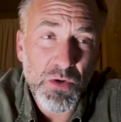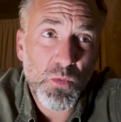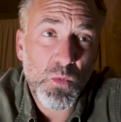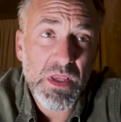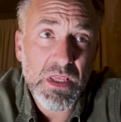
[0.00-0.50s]

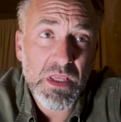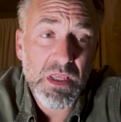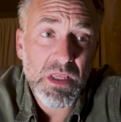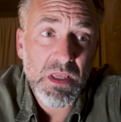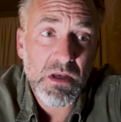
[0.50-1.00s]

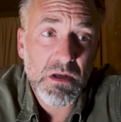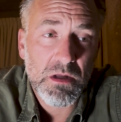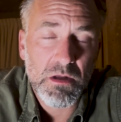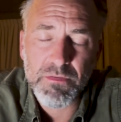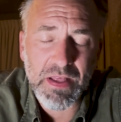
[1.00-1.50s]
we,
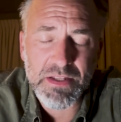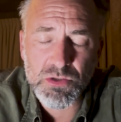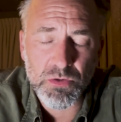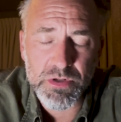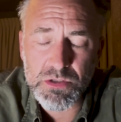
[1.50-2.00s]
flight
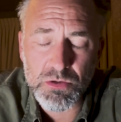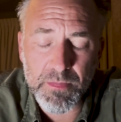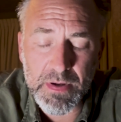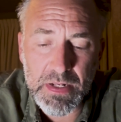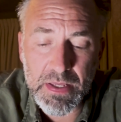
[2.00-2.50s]
stories, talk
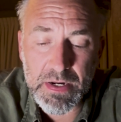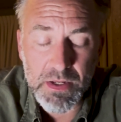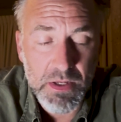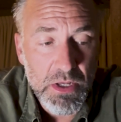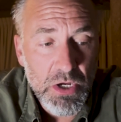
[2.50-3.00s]
about it later,
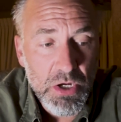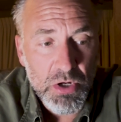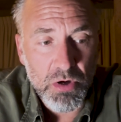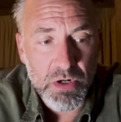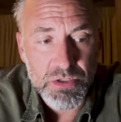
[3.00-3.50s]

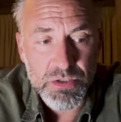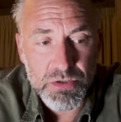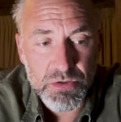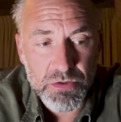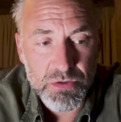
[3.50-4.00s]
got
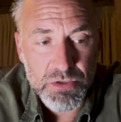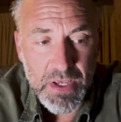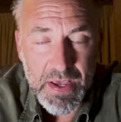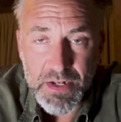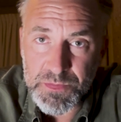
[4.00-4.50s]
into
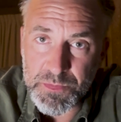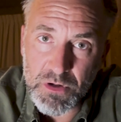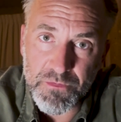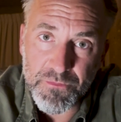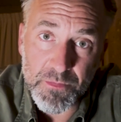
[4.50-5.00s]

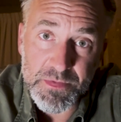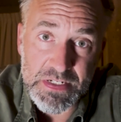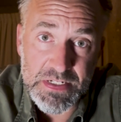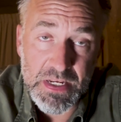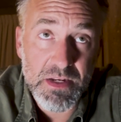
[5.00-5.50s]
Johannesburg from
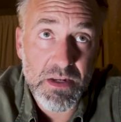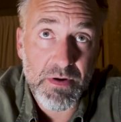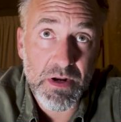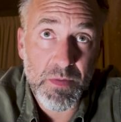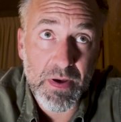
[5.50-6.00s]
Tanzania
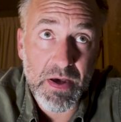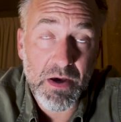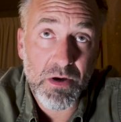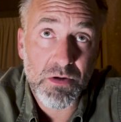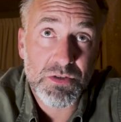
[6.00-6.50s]
around
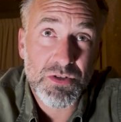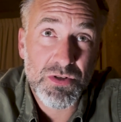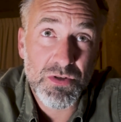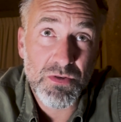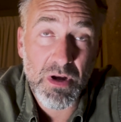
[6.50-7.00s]
about
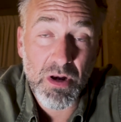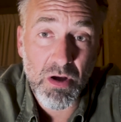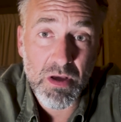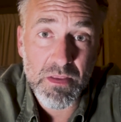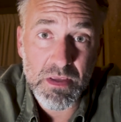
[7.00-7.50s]
2
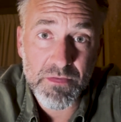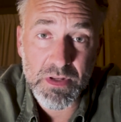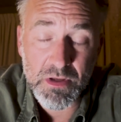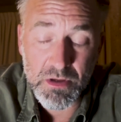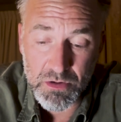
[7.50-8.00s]
o'clock in the
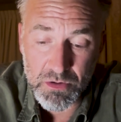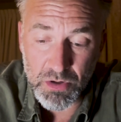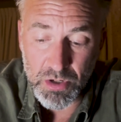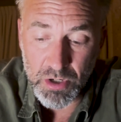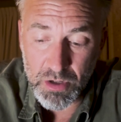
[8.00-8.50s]
evening,
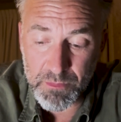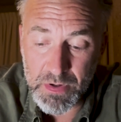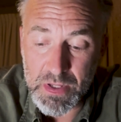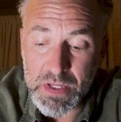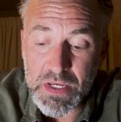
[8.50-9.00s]
got home,
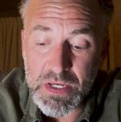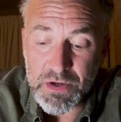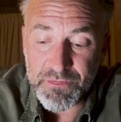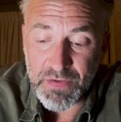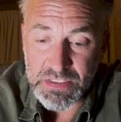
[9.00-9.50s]

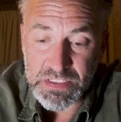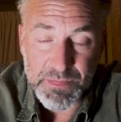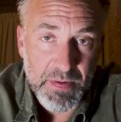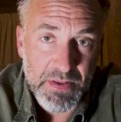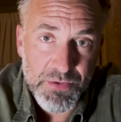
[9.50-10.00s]
fell asleep
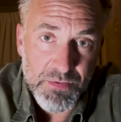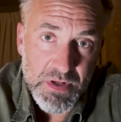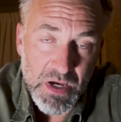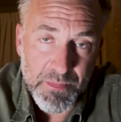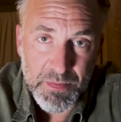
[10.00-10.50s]
at about
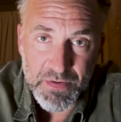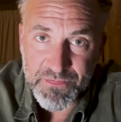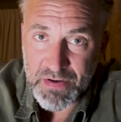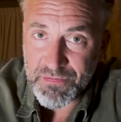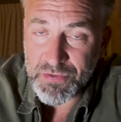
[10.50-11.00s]
3, up at about
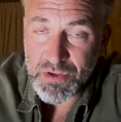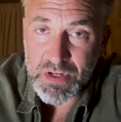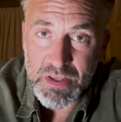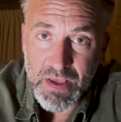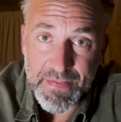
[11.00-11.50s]

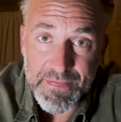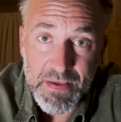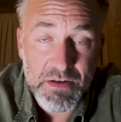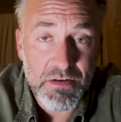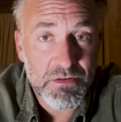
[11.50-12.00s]
5:30, and
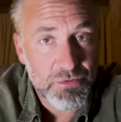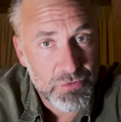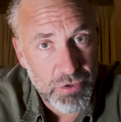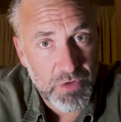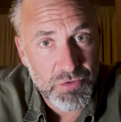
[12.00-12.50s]
then
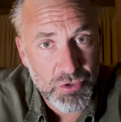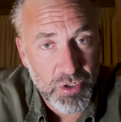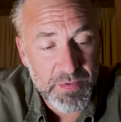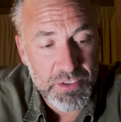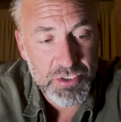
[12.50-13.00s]
drove to
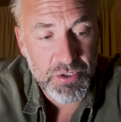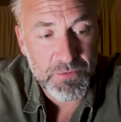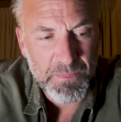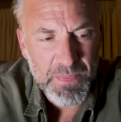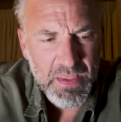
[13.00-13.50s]
Sabi. So